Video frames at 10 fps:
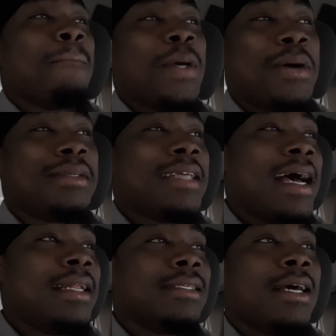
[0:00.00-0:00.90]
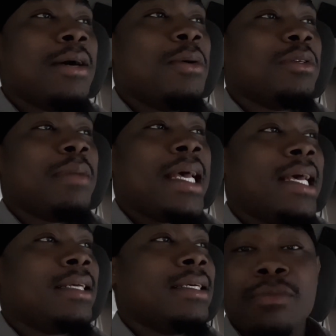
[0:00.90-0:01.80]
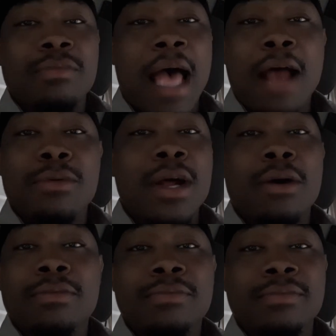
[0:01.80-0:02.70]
we're gonna see how this goes, man. I don't know,